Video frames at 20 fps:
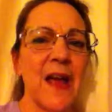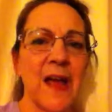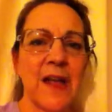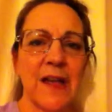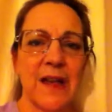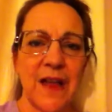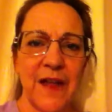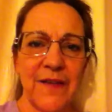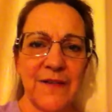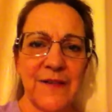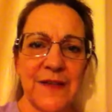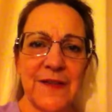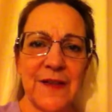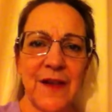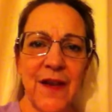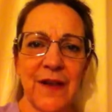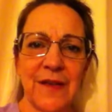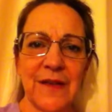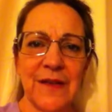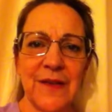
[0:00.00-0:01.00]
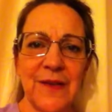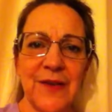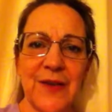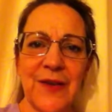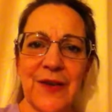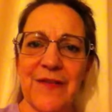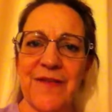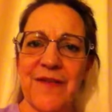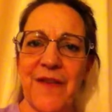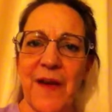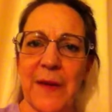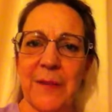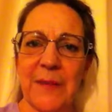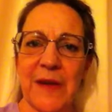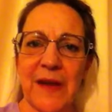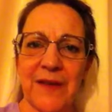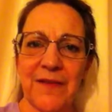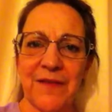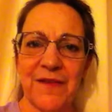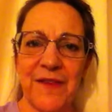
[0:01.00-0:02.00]
I'd love to talk to you. You can find
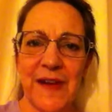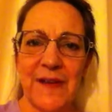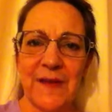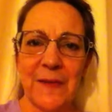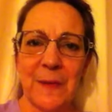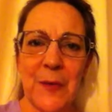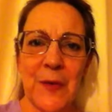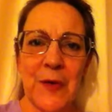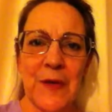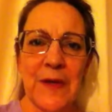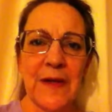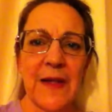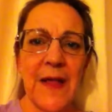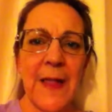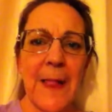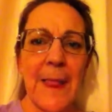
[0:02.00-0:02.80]
me on Facebook.